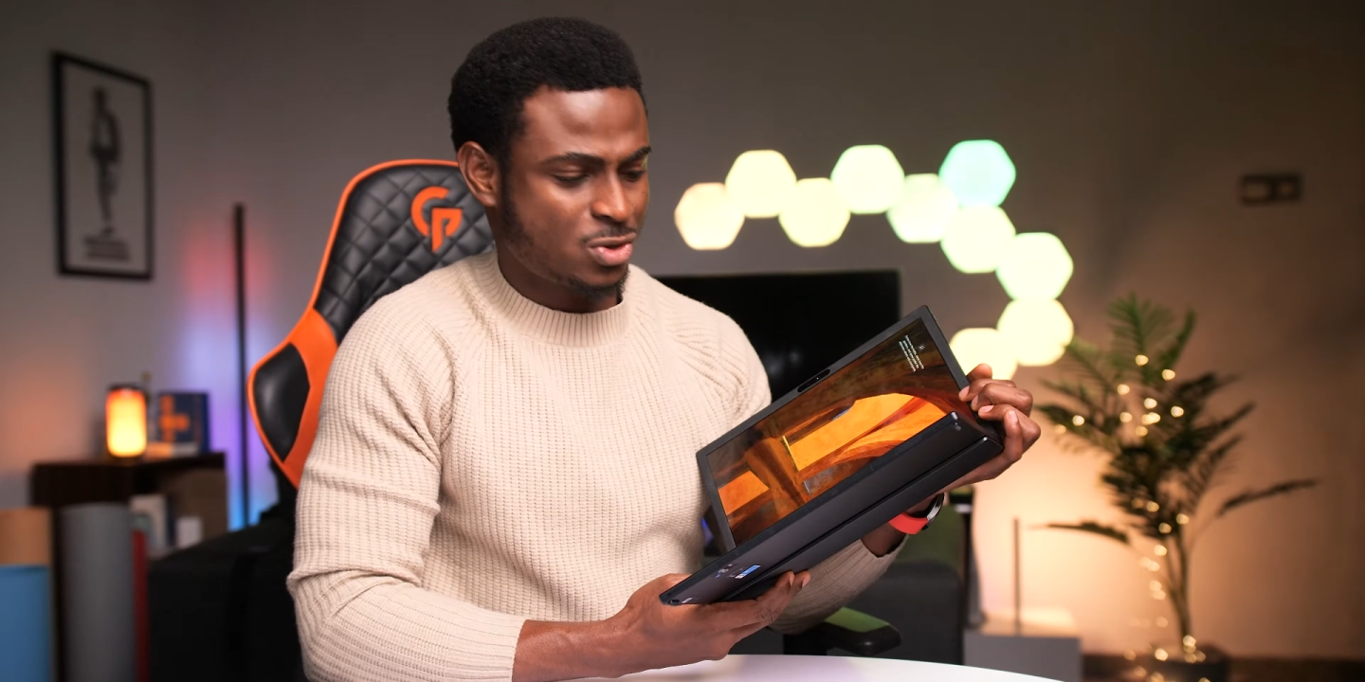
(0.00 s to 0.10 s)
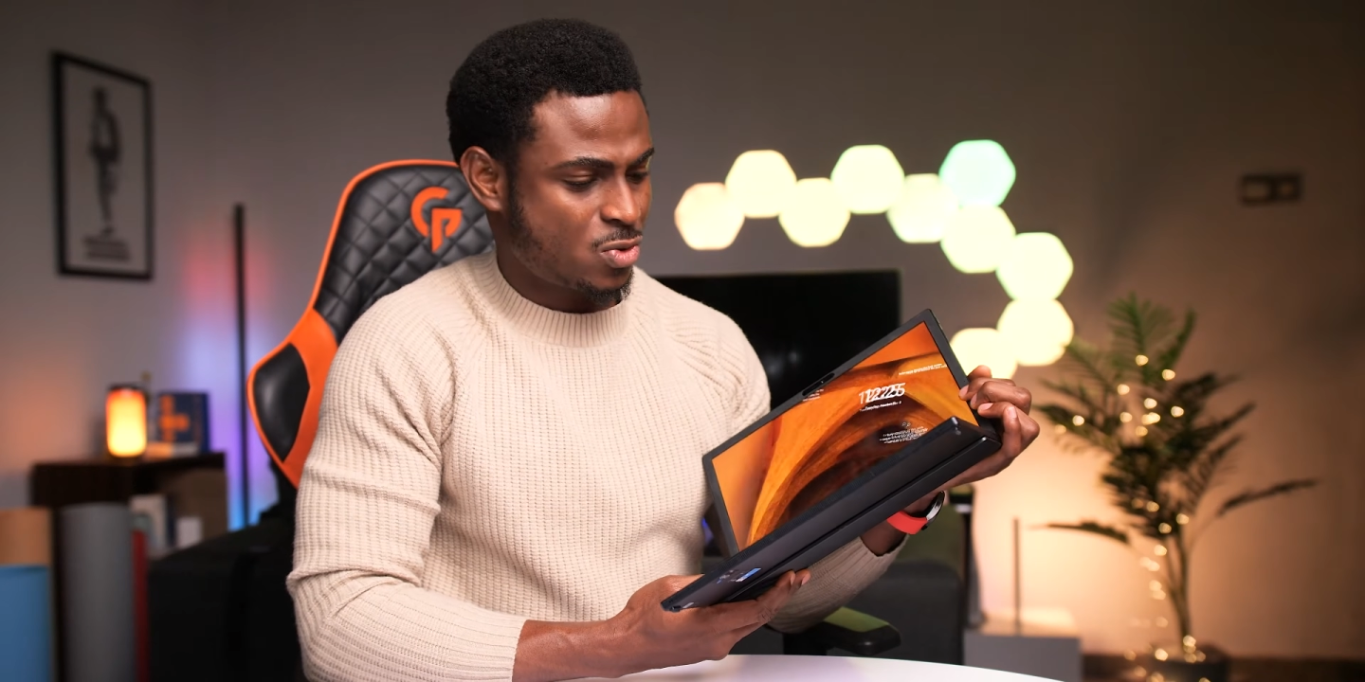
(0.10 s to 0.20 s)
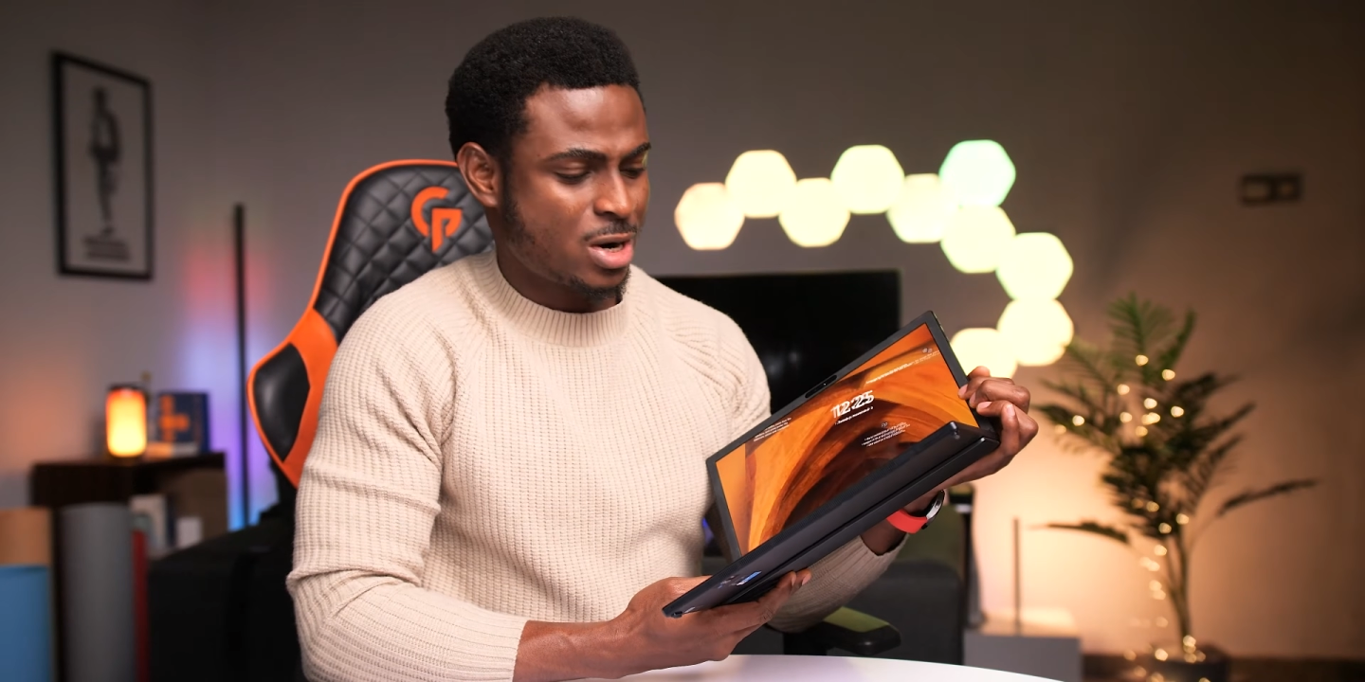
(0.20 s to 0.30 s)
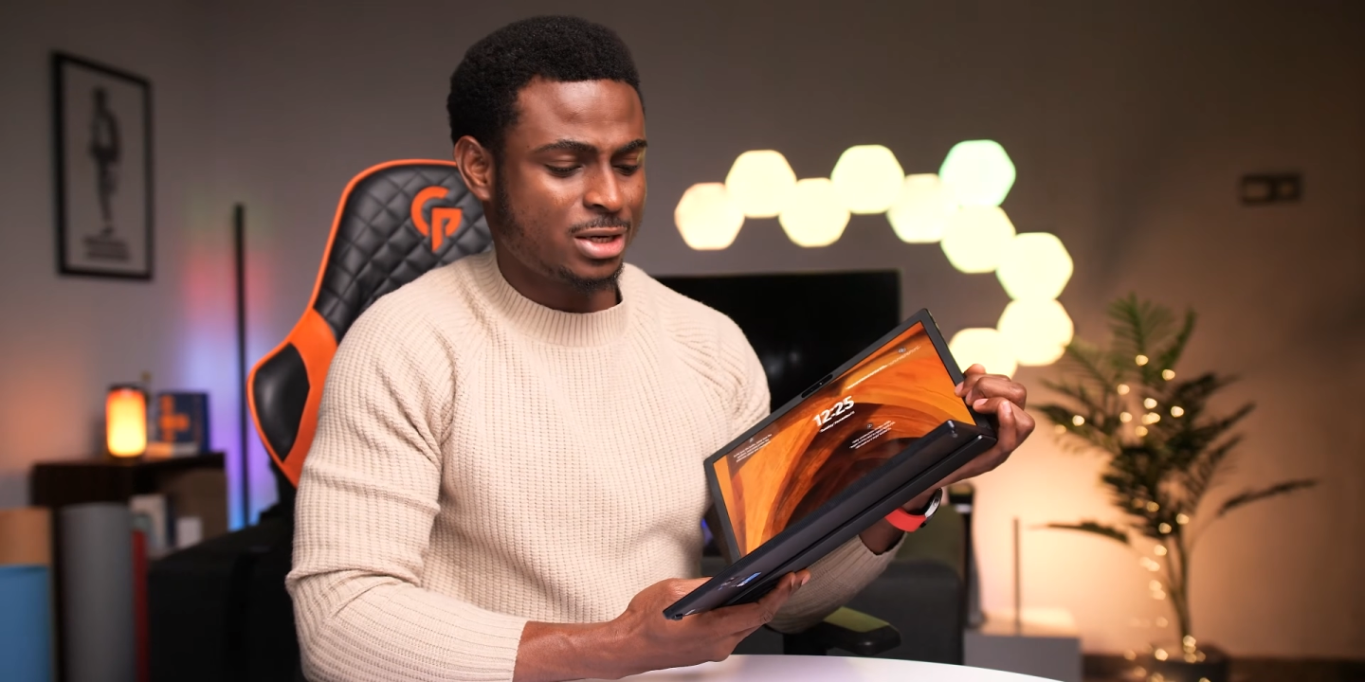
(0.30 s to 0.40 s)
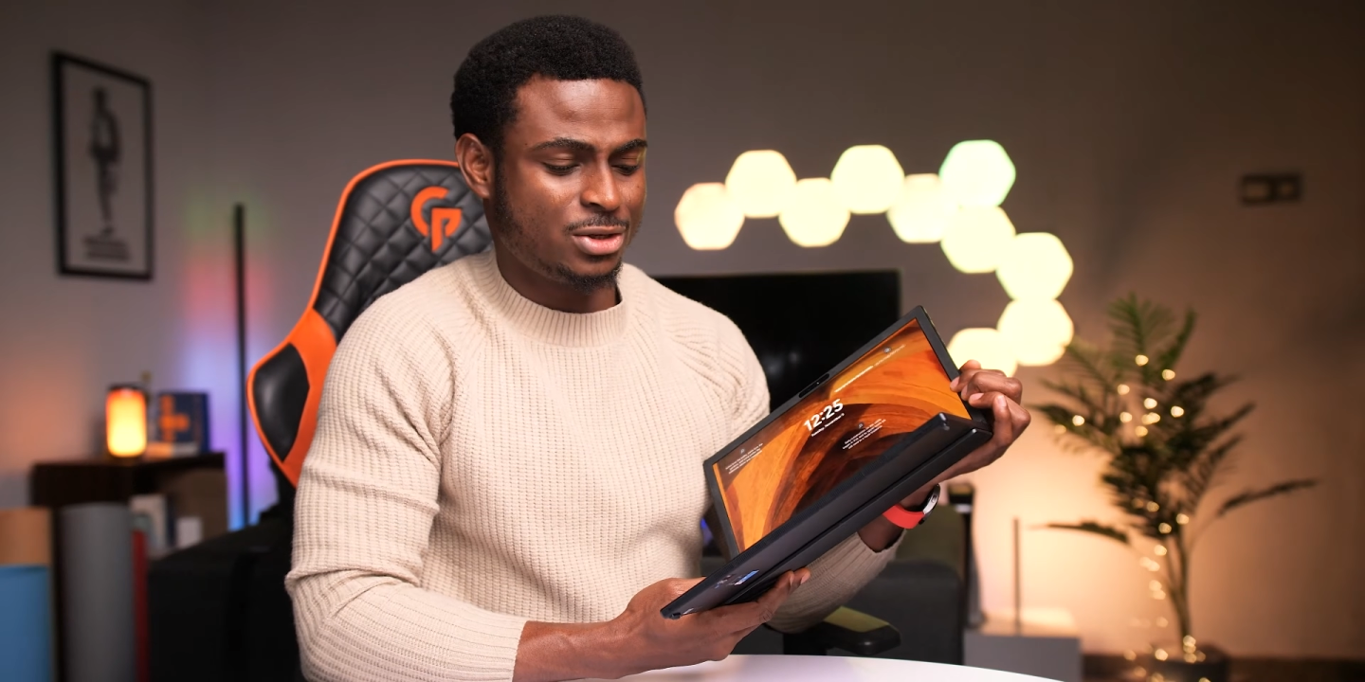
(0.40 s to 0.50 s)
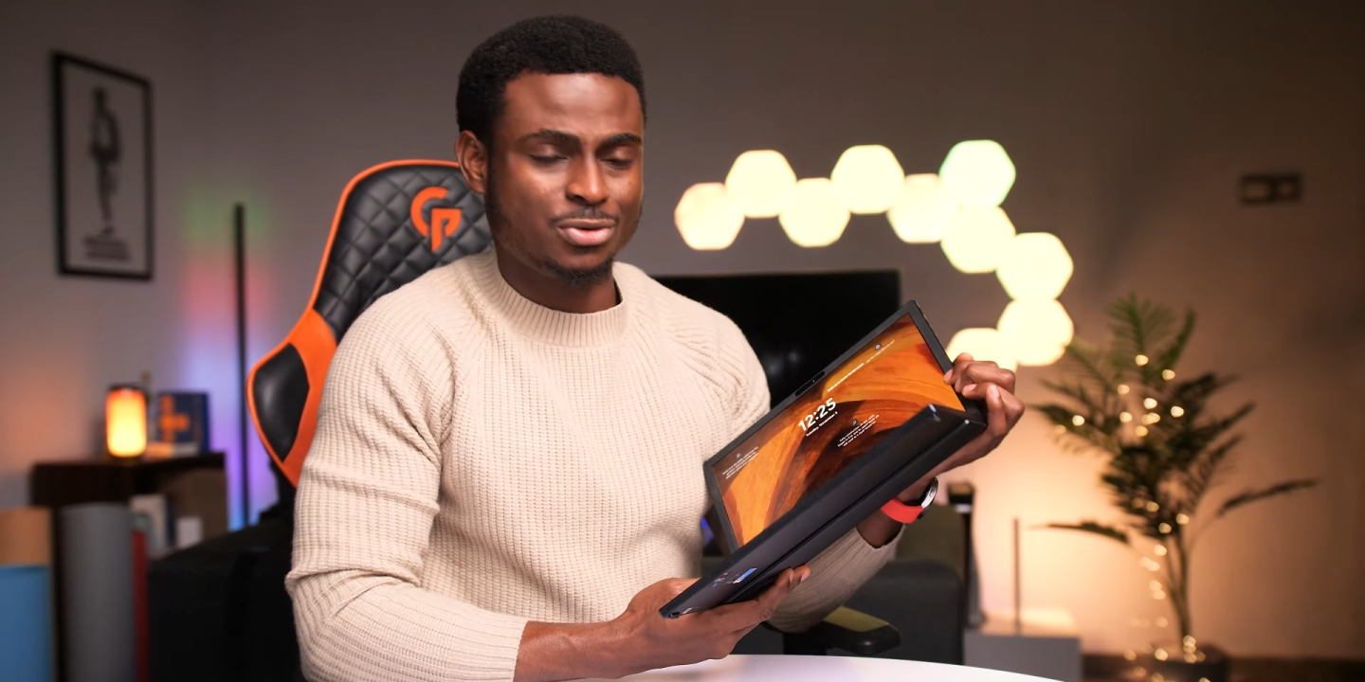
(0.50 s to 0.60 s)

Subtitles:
quite